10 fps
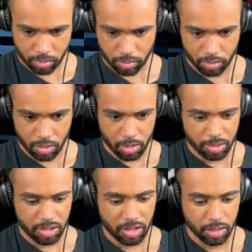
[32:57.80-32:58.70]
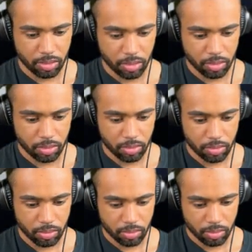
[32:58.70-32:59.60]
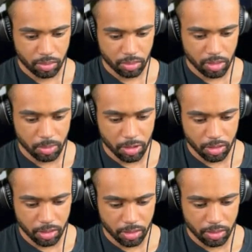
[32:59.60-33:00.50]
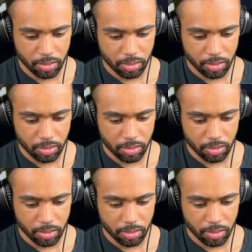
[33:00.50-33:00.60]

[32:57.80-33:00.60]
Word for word: No, it's here. Come on.